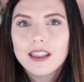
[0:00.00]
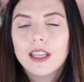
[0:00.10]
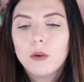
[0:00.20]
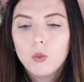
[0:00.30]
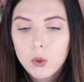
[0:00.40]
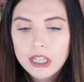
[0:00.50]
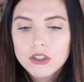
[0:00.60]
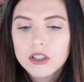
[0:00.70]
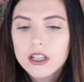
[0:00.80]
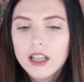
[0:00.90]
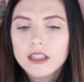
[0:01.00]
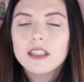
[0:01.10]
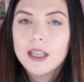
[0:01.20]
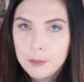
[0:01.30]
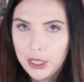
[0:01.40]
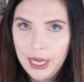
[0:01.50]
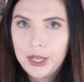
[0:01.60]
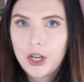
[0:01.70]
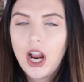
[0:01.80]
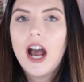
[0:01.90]
like which lip
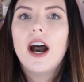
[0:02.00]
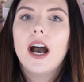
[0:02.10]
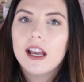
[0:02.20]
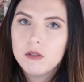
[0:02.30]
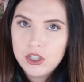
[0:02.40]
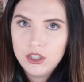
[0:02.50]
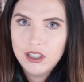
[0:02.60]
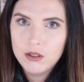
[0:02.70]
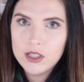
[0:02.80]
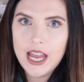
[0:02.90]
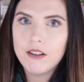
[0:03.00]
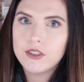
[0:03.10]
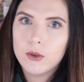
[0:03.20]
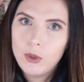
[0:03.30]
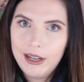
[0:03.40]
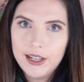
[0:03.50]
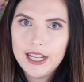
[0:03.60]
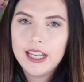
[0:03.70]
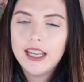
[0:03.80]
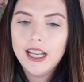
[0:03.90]
liner I would choose after
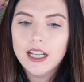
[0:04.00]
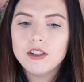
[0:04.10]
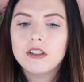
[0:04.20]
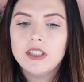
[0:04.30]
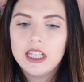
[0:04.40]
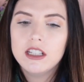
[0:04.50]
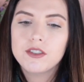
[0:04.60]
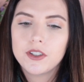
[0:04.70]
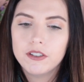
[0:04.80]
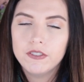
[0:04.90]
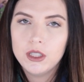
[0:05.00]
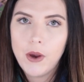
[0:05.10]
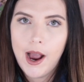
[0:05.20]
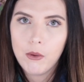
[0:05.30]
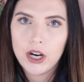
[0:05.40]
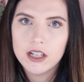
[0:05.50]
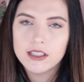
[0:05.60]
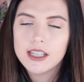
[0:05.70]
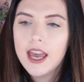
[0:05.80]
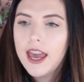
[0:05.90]
wearing each of these for a few
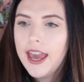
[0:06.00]
hours